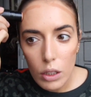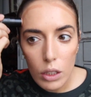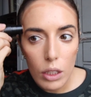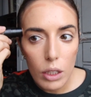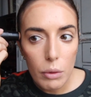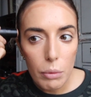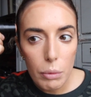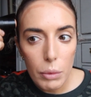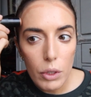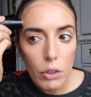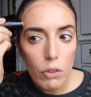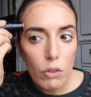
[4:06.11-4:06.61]

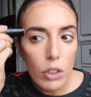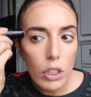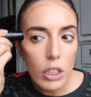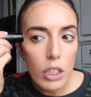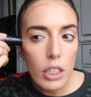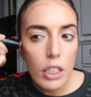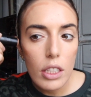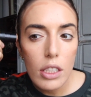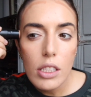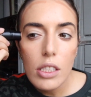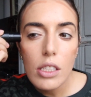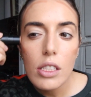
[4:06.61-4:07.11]
I've been
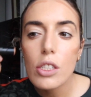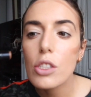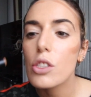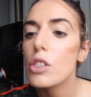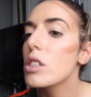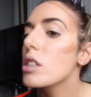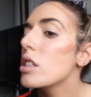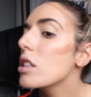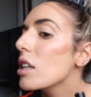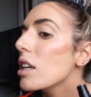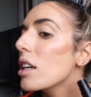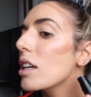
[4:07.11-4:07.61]
really into
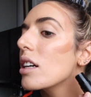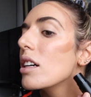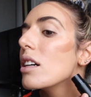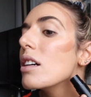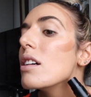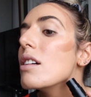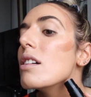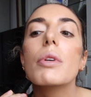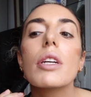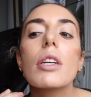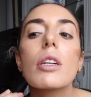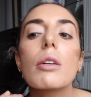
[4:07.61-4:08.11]
just like
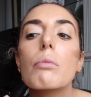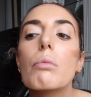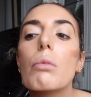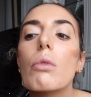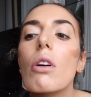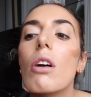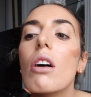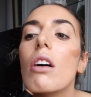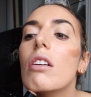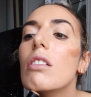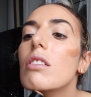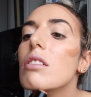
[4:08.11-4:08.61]
being
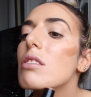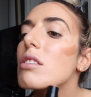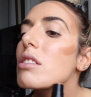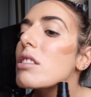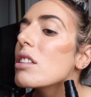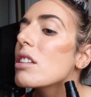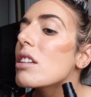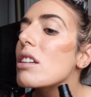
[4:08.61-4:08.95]
bronzed